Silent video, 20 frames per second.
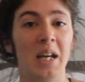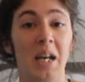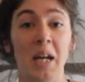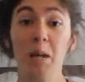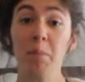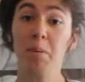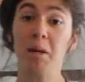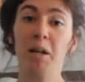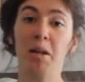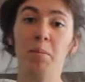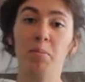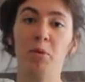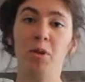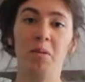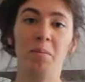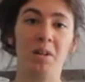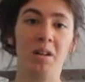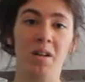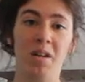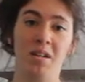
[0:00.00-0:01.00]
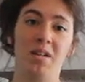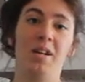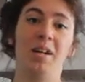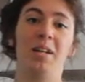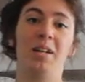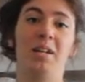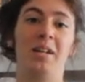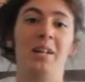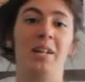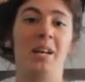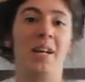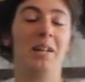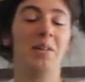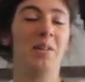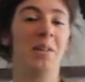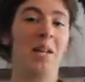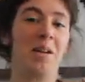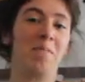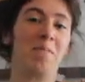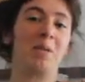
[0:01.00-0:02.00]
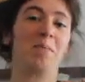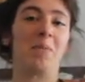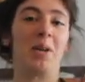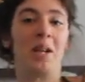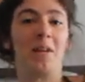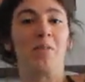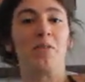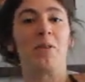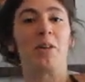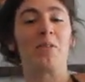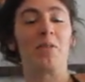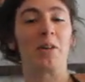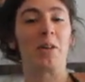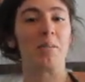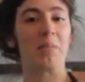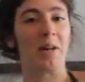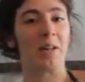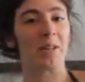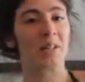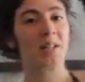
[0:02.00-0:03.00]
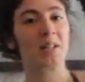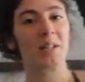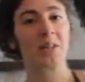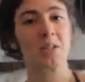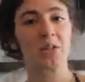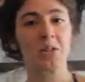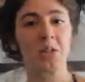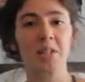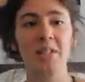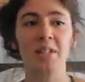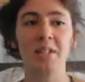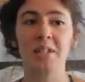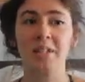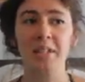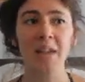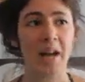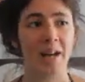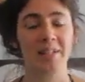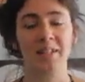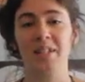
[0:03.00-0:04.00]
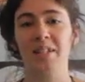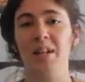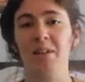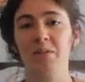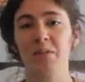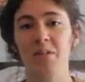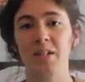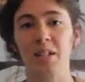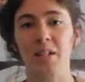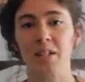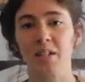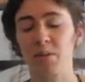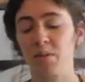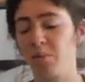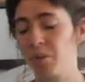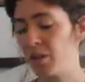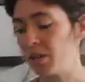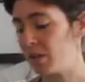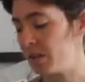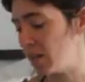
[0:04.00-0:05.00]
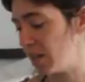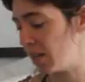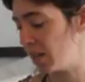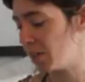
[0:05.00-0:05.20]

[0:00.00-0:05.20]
And my unemployment card got here today that I've been waiting for a month, so it's just, yeah, today feels like a super good day.